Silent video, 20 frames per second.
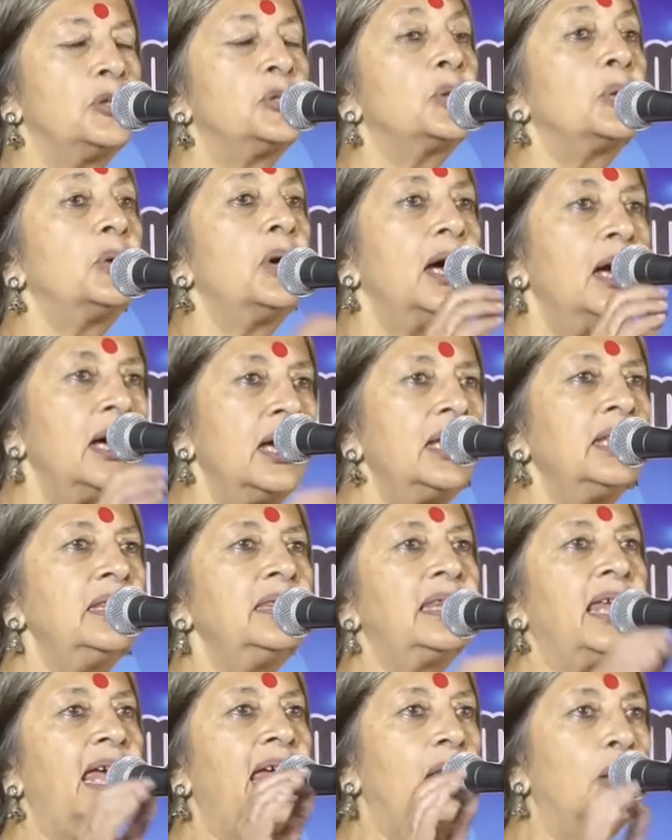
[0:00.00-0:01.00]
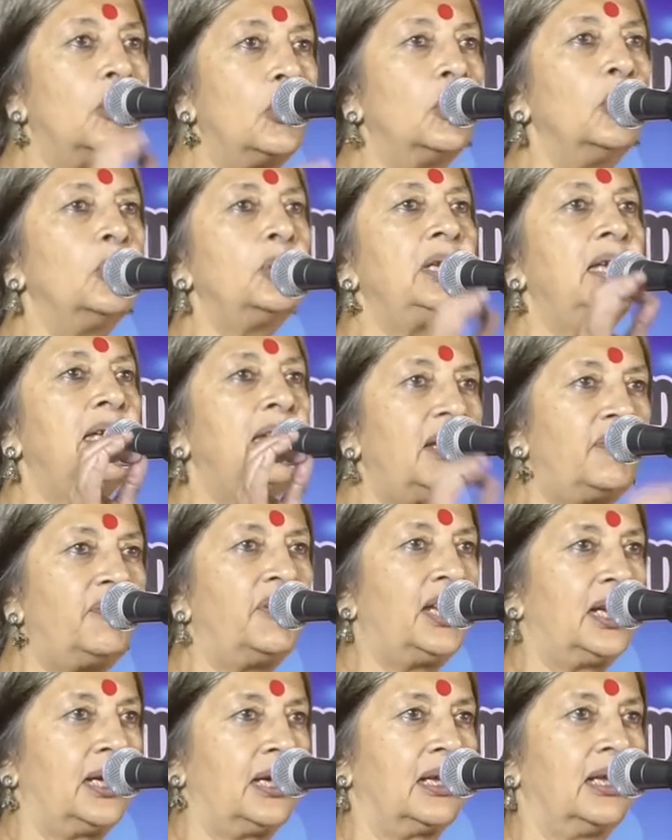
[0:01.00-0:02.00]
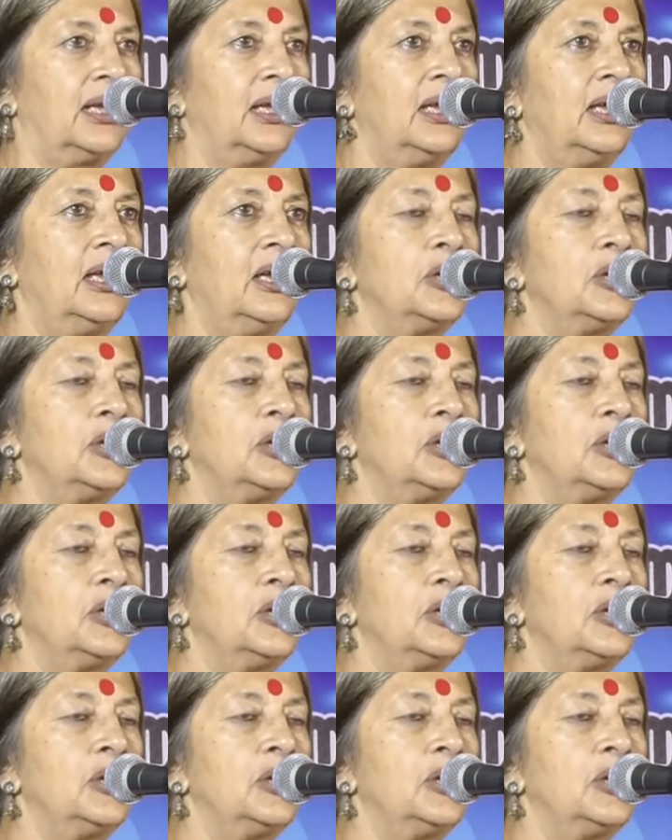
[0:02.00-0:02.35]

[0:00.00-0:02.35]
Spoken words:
to earn their own living,